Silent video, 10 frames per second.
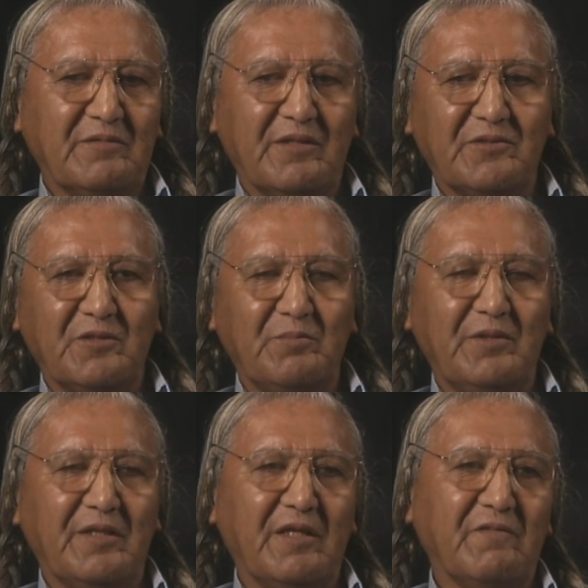there should
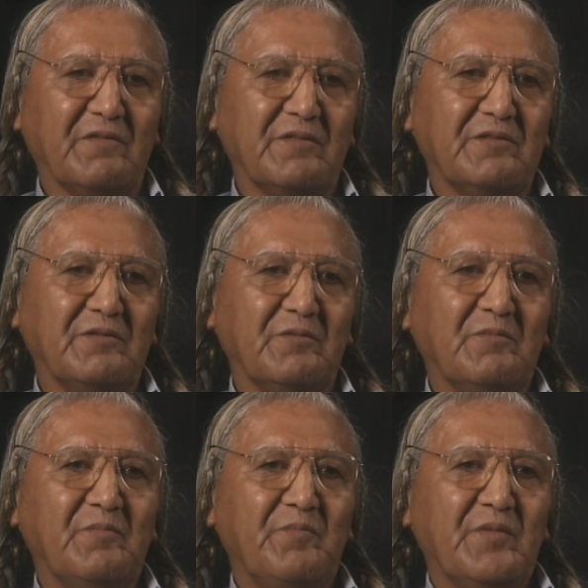be an effort to
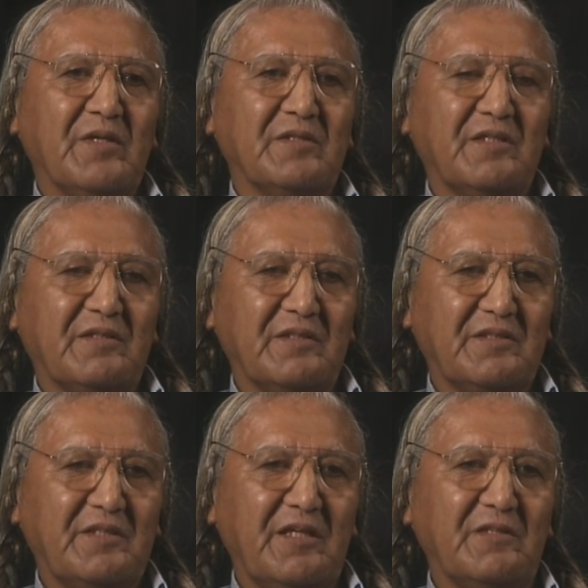set the
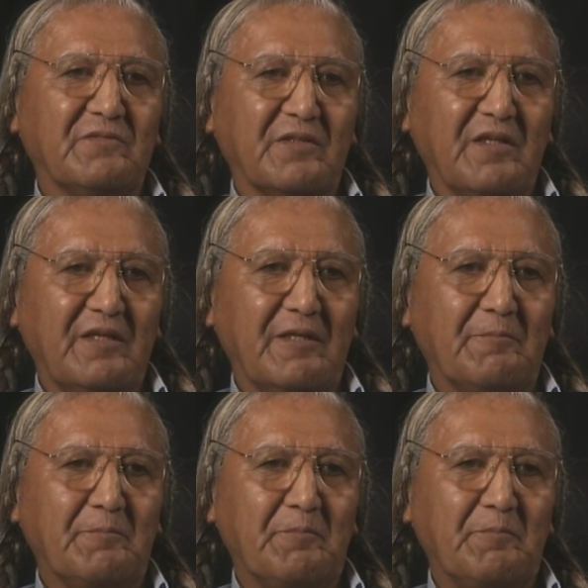stage for cleanup.